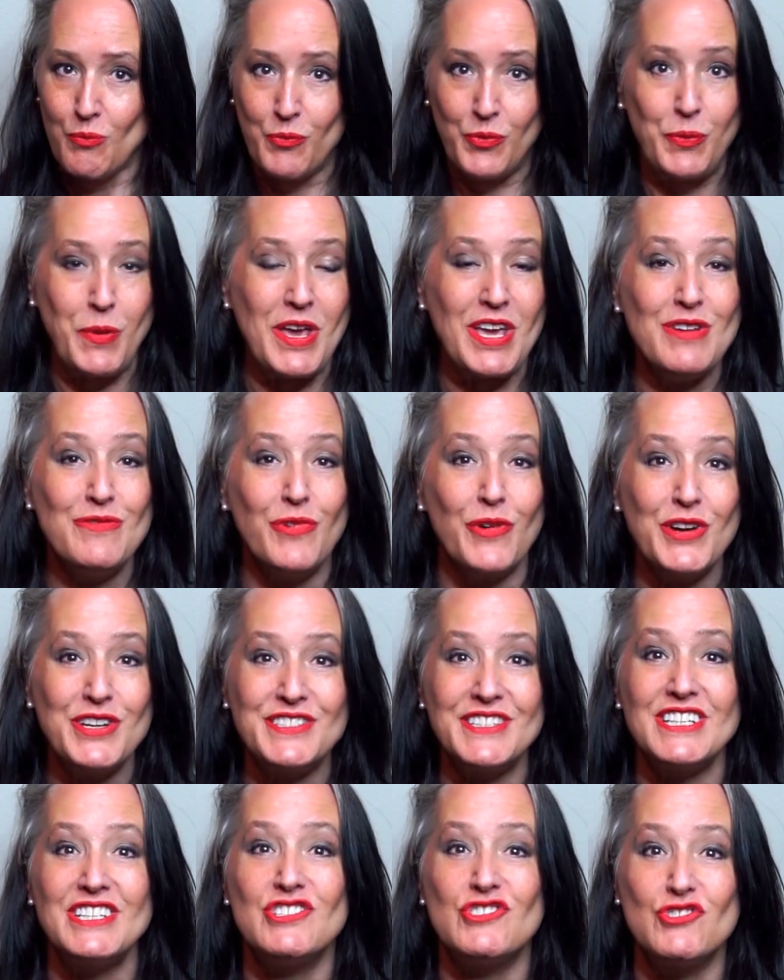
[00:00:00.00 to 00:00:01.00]
speaking
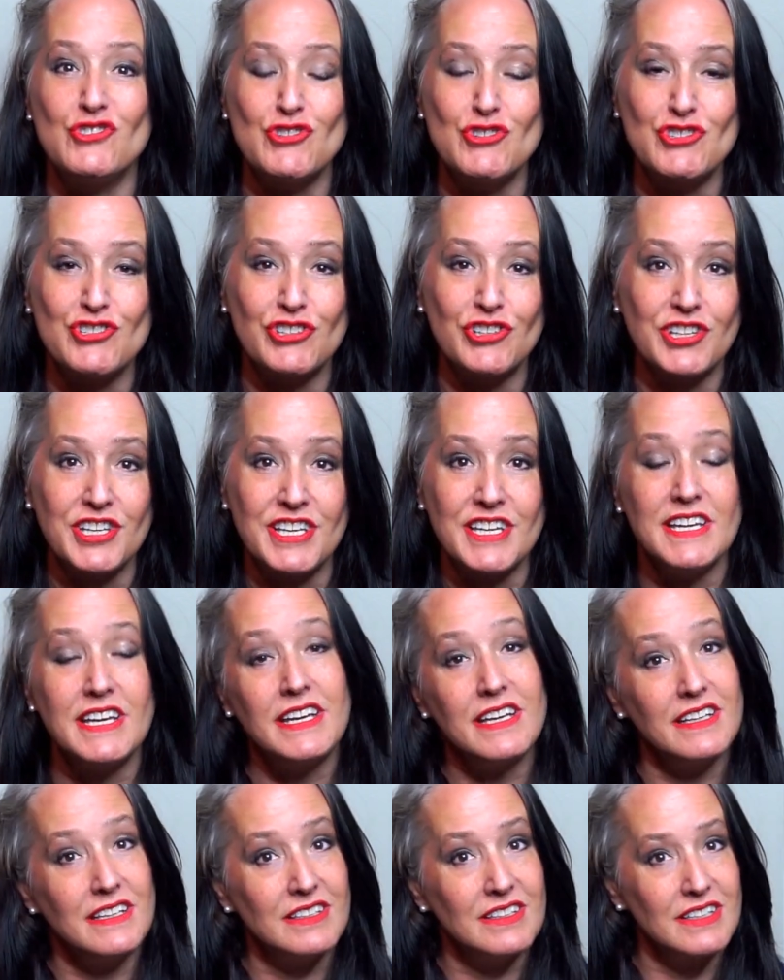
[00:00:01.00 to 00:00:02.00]
voice is
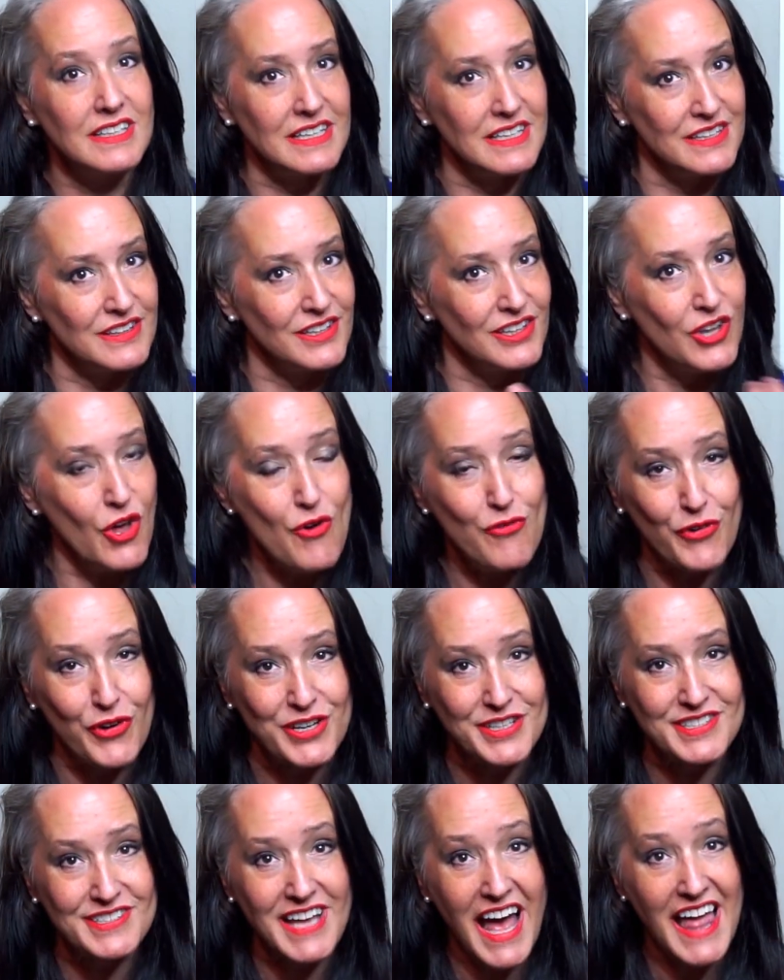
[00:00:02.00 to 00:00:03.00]
usually in the low
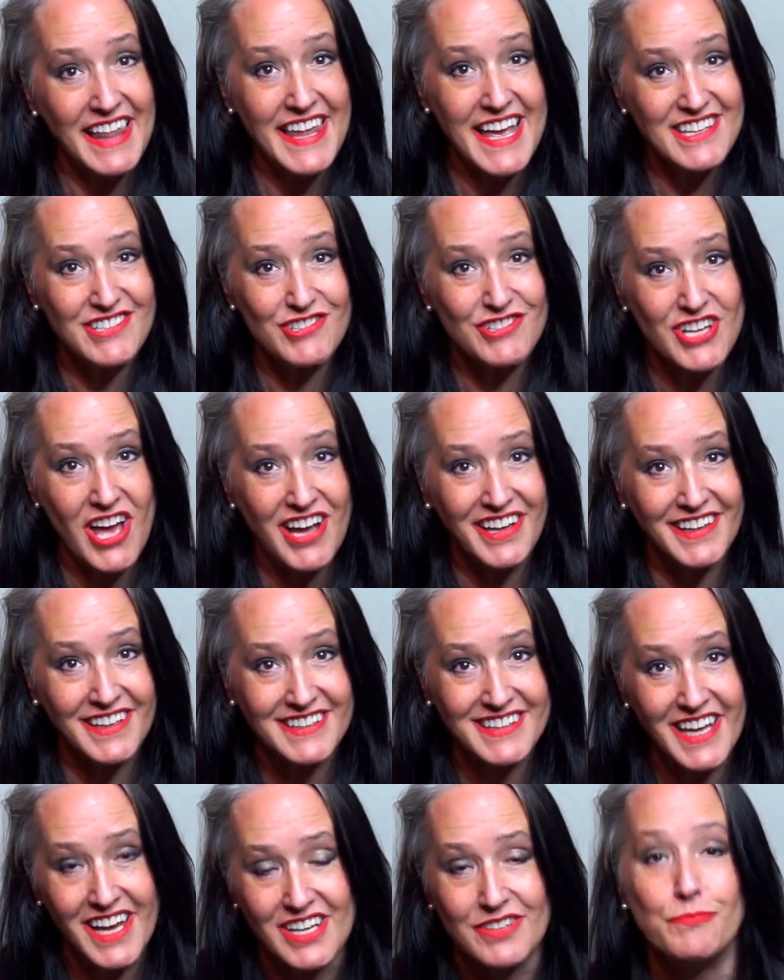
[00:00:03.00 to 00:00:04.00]
voice, unless you're talking
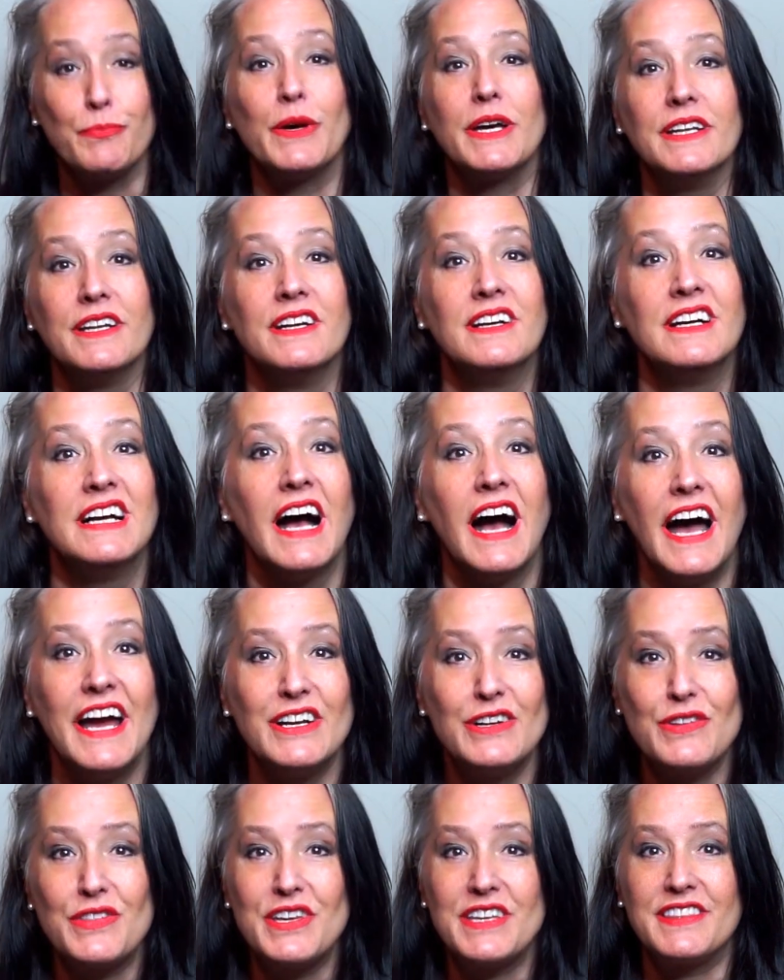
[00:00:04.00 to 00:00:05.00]
like that, but
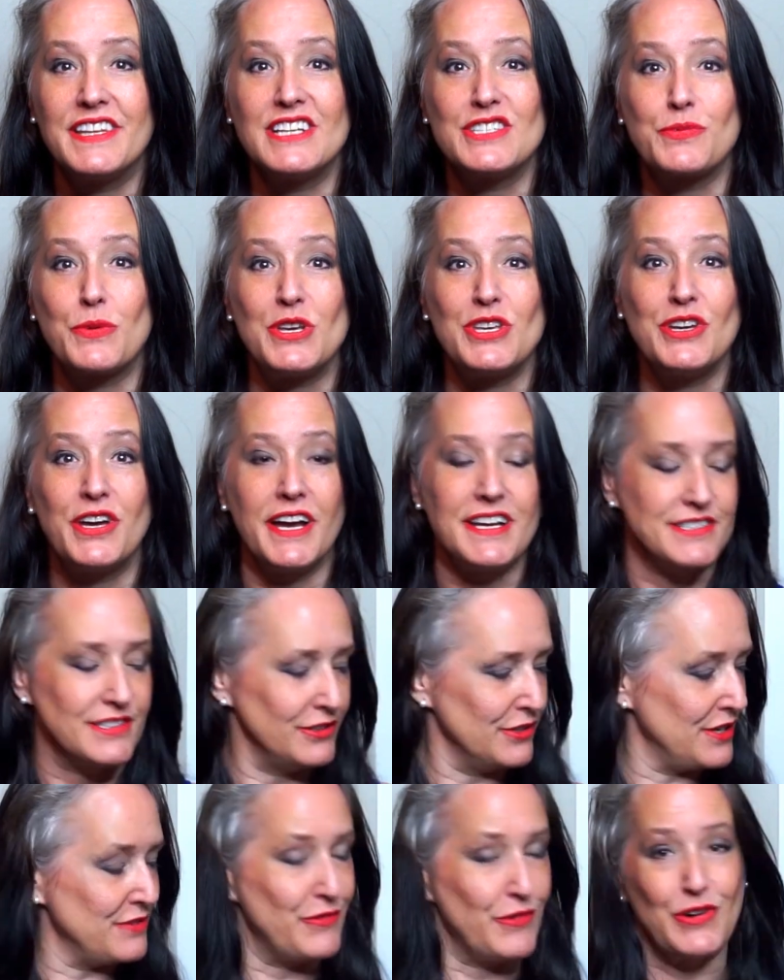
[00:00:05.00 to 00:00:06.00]
I don't think that's what you guys are
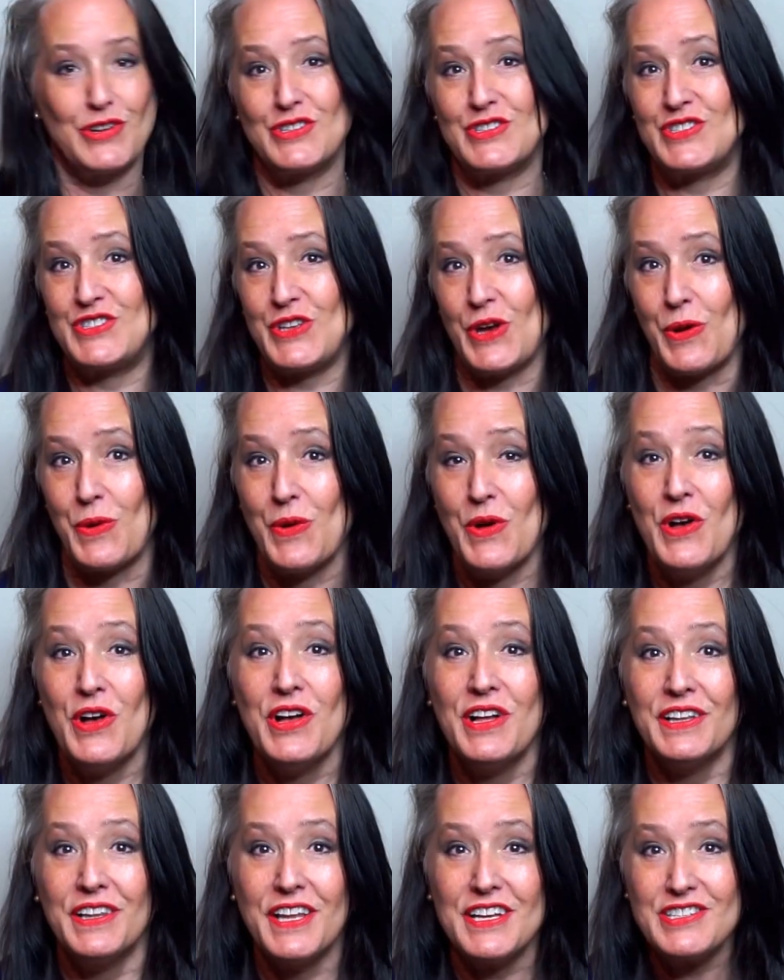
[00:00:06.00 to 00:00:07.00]
looking for. So
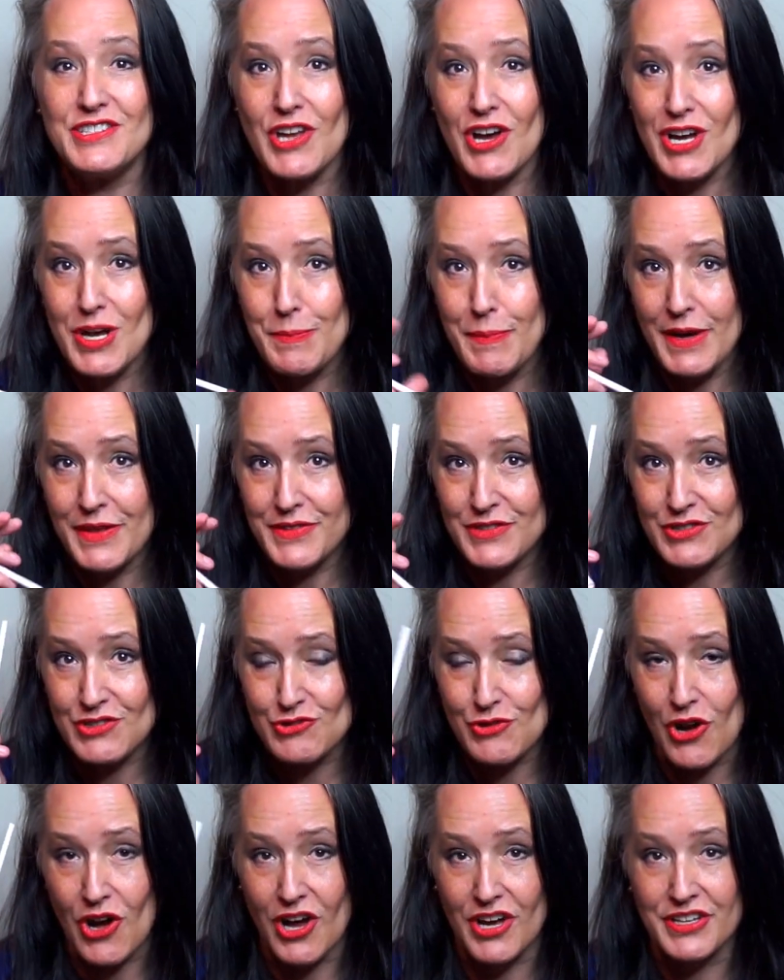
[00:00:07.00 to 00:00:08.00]
let's talk about the
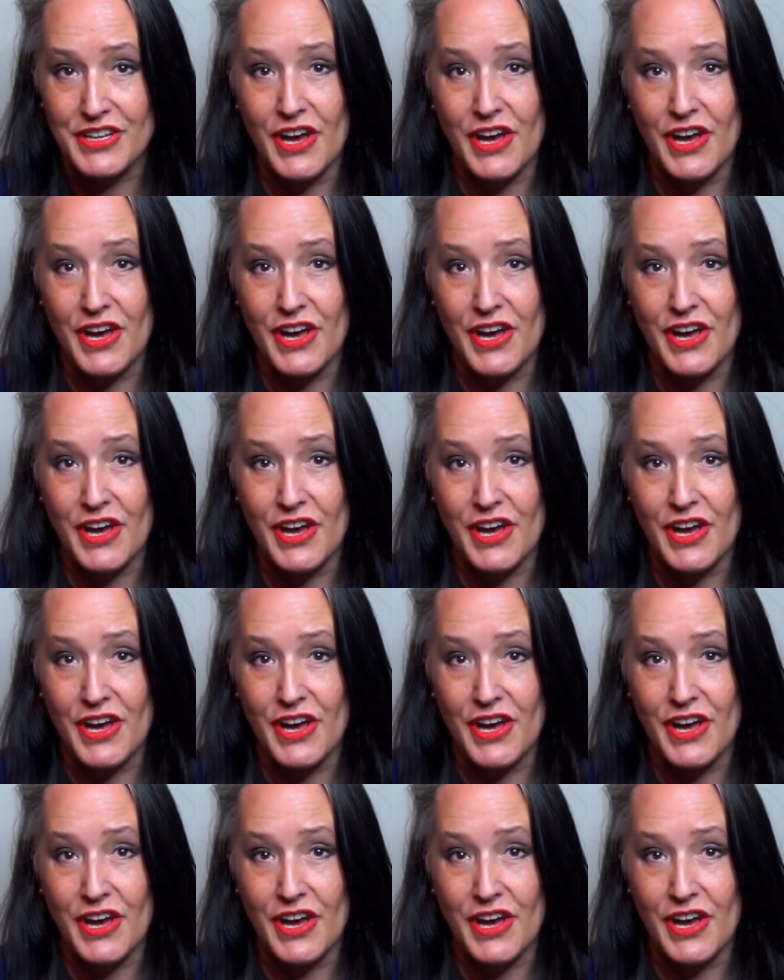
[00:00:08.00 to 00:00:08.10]
straw.